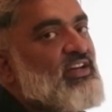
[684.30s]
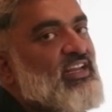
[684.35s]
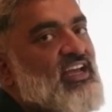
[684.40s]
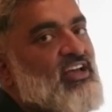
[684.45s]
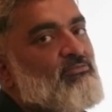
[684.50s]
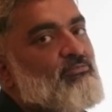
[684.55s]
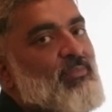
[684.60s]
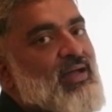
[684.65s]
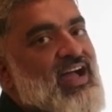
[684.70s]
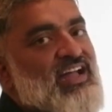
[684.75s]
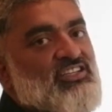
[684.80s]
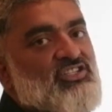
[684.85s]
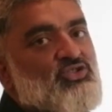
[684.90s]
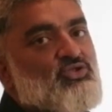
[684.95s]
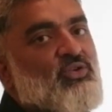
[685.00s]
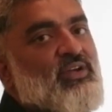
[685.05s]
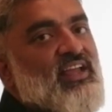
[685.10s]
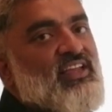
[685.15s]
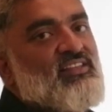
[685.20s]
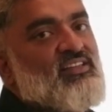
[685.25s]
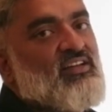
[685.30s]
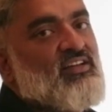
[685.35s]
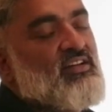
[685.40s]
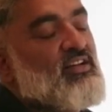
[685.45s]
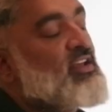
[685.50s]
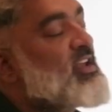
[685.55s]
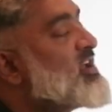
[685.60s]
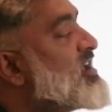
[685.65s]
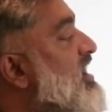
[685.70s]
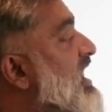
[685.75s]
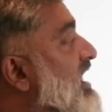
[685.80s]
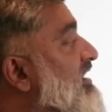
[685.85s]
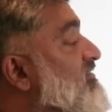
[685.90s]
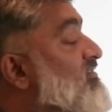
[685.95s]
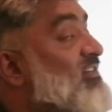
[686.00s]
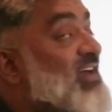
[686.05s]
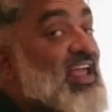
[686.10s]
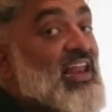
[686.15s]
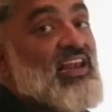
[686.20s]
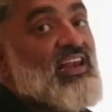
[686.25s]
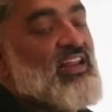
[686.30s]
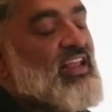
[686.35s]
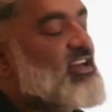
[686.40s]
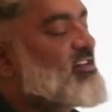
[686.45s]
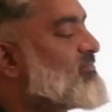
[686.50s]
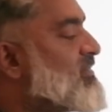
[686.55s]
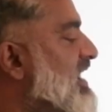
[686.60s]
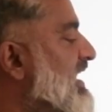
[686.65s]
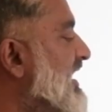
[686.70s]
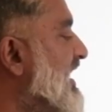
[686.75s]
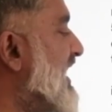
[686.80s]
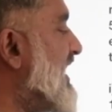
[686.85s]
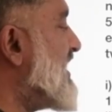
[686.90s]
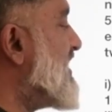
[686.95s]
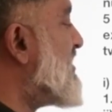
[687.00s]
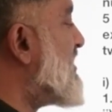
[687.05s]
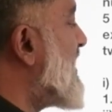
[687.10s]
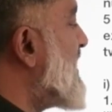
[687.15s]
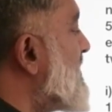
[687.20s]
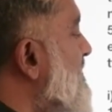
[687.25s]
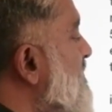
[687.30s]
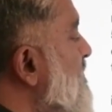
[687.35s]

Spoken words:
are matched together well in my head, right?